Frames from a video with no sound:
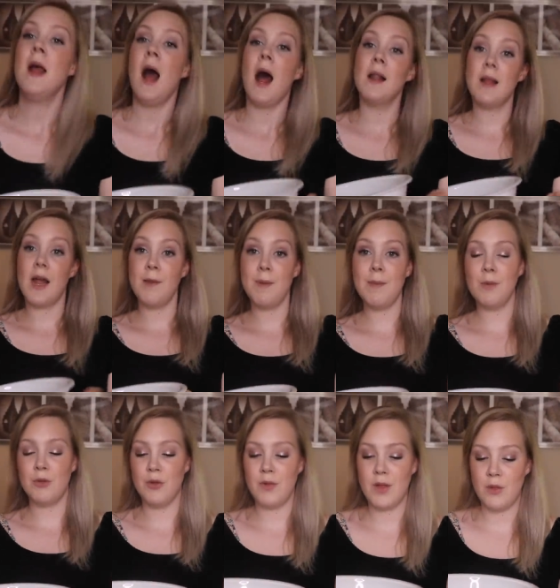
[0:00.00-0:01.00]
A lot of people
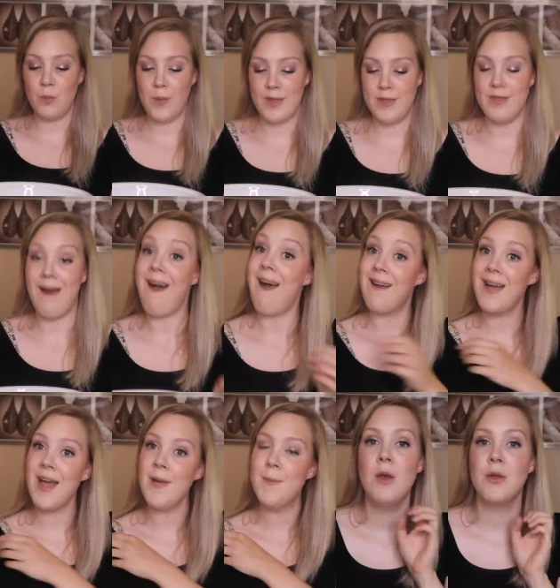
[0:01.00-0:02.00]
do this with the
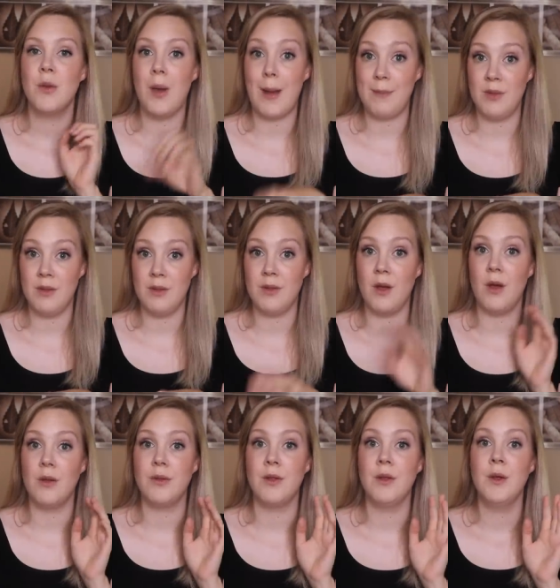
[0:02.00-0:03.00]
Haakaa, so Epsom
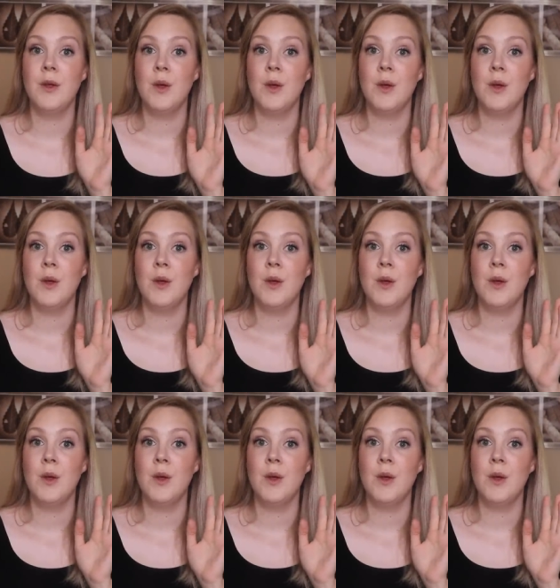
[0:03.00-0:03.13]
salt